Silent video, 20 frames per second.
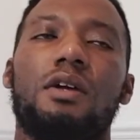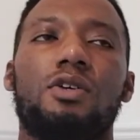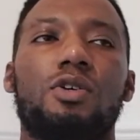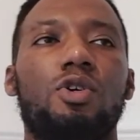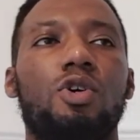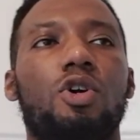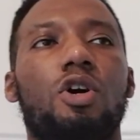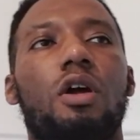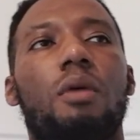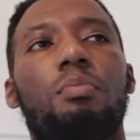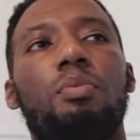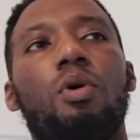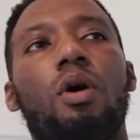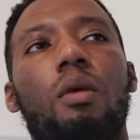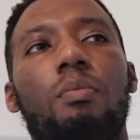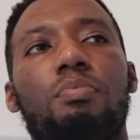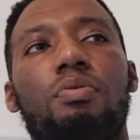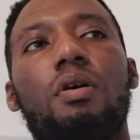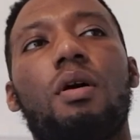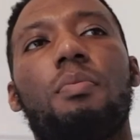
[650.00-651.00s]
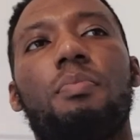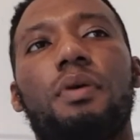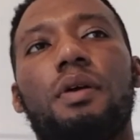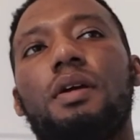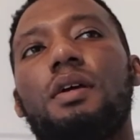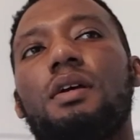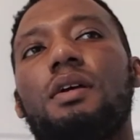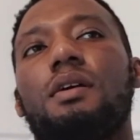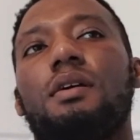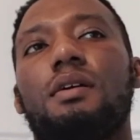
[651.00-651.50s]
you could have bought a
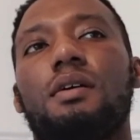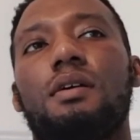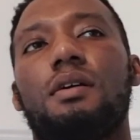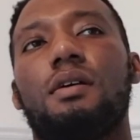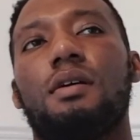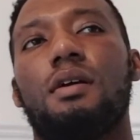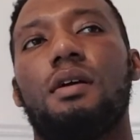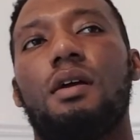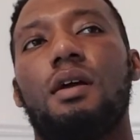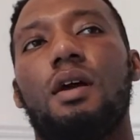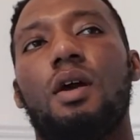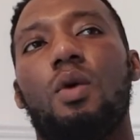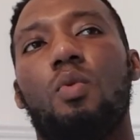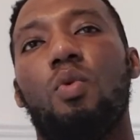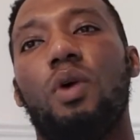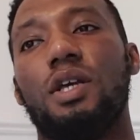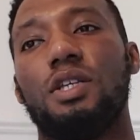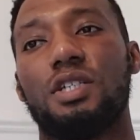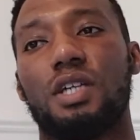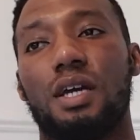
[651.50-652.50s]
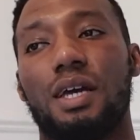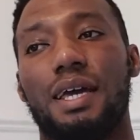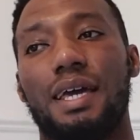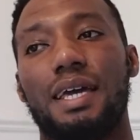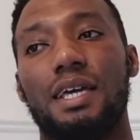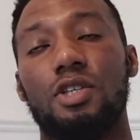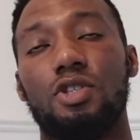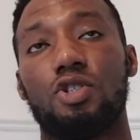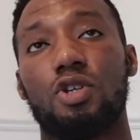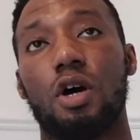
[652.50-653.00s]
property which
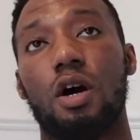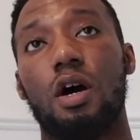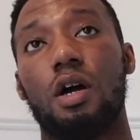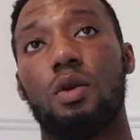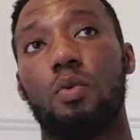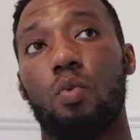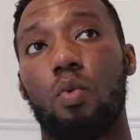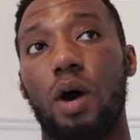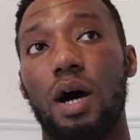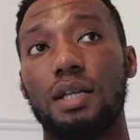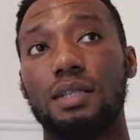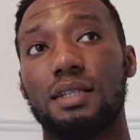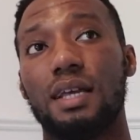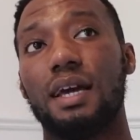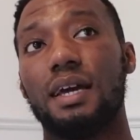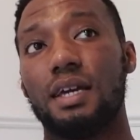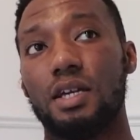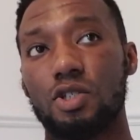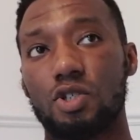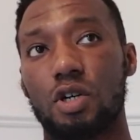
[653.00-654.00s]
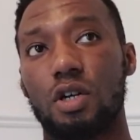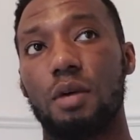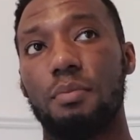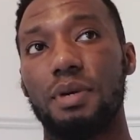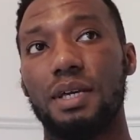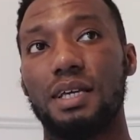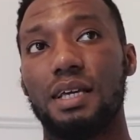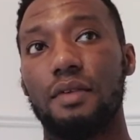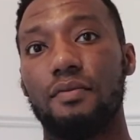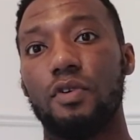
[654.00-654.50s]
in turn one day is going to
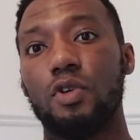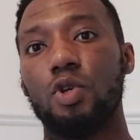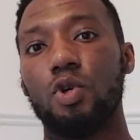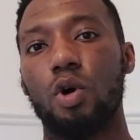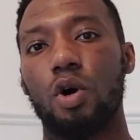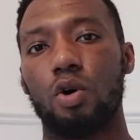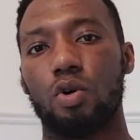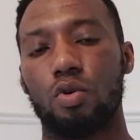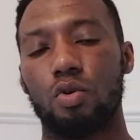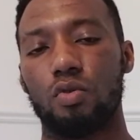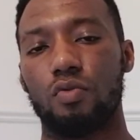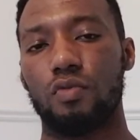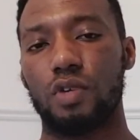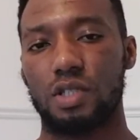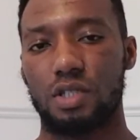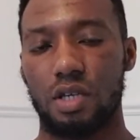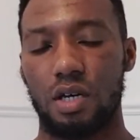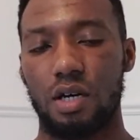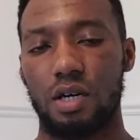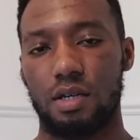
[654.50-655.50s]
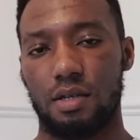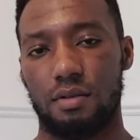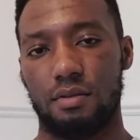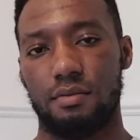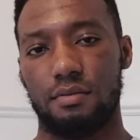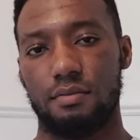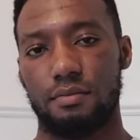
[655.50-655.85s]
be giving you a good return.